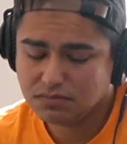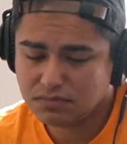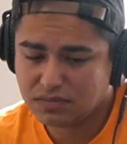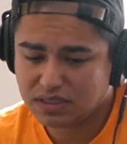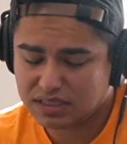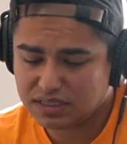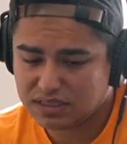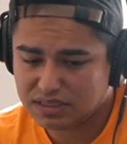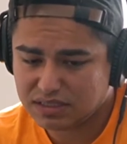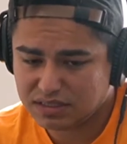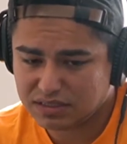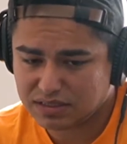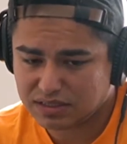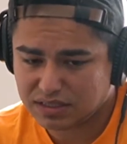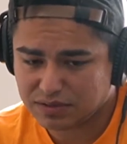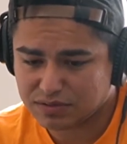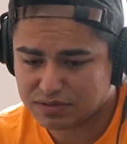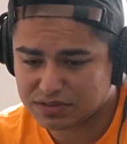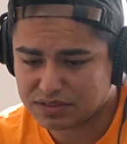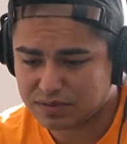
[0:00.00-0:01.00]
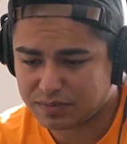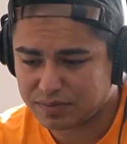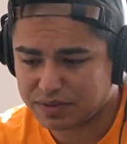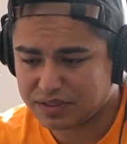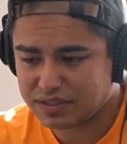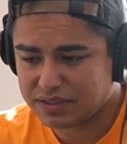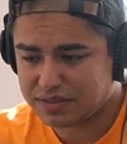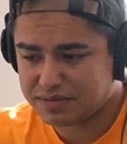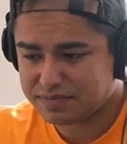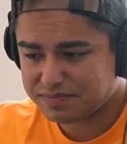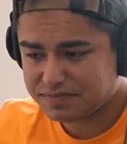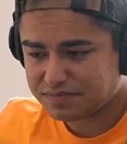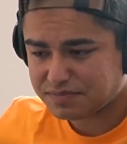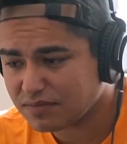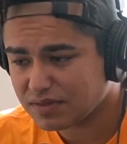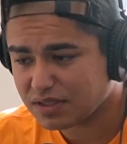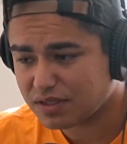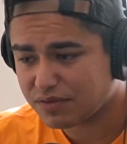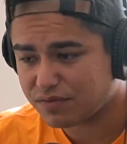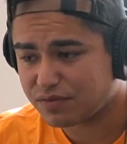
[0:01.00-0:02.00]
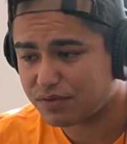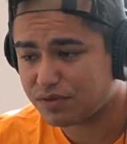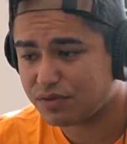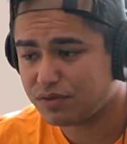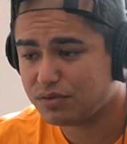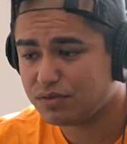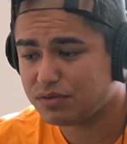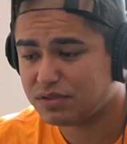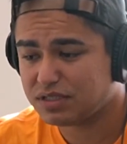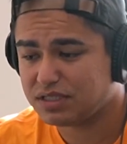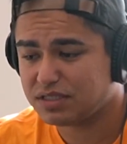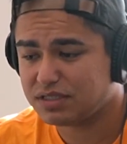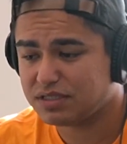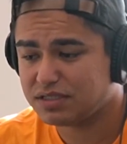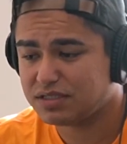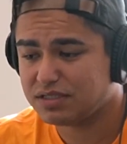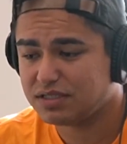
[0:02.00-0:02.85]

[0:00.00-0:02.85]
And then I was going to bring up, for you, like,